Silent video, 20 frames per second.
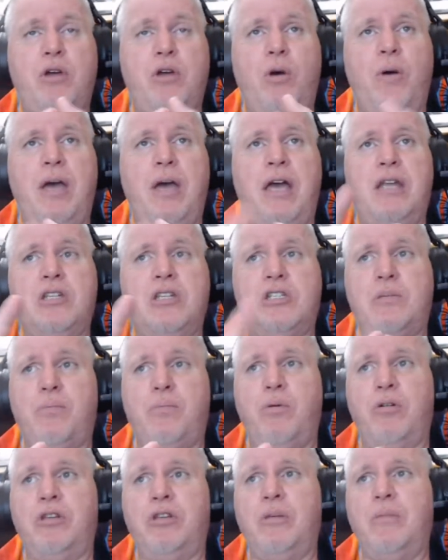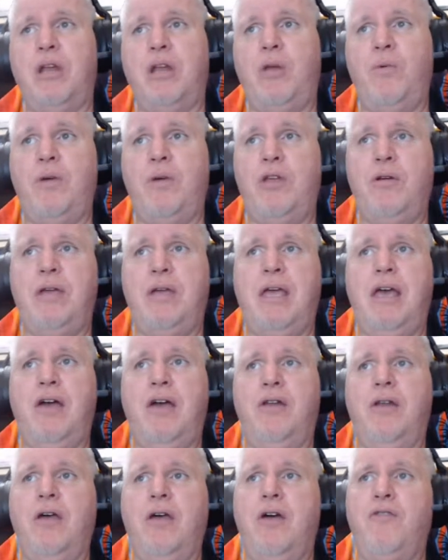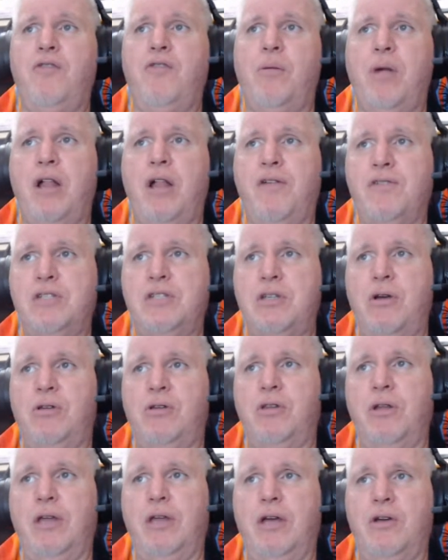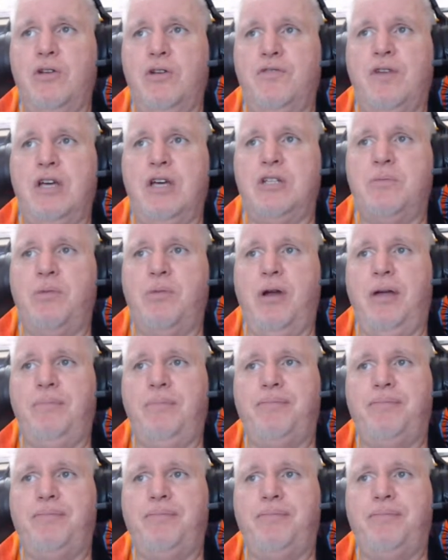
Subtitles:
Go ahead and support them any way you can from all of us here at the Lakers Fast Break.